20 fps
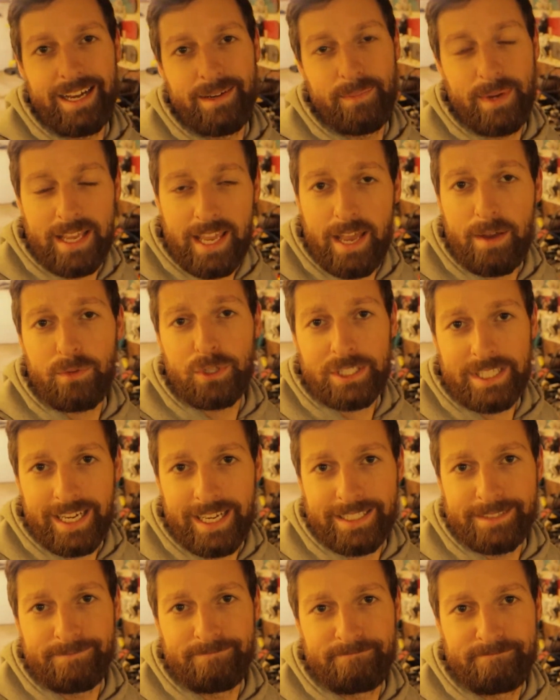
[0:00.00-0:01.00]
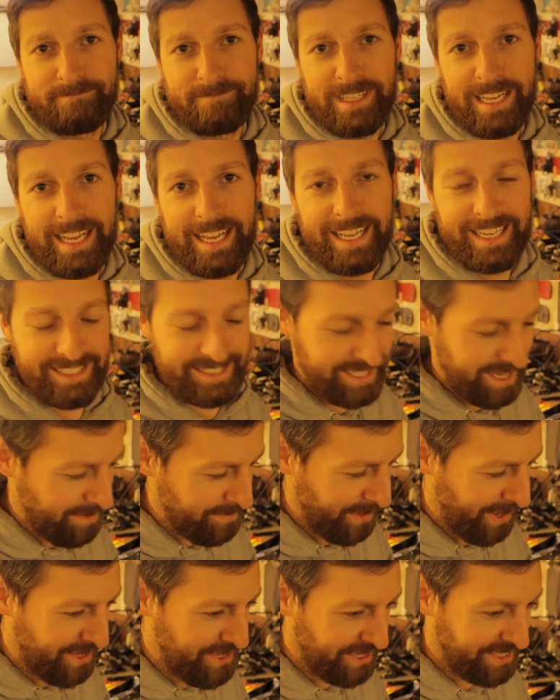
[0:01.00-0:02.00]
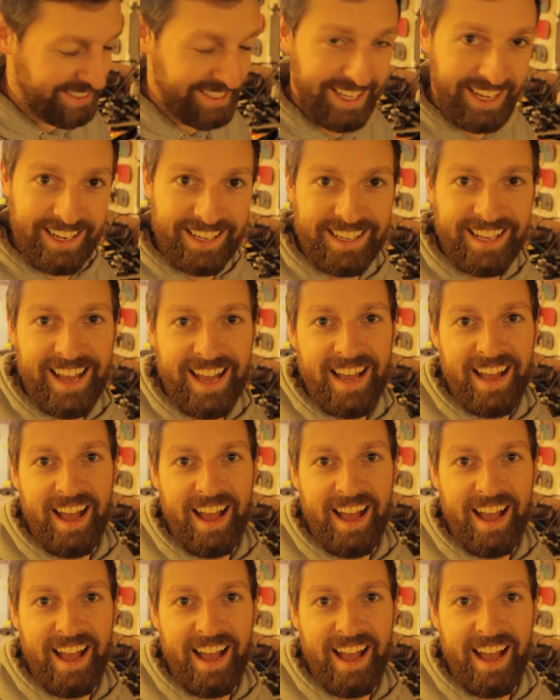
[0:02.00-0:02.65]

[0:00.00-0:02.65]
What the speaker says: My camera died, and I'm not gonna lie,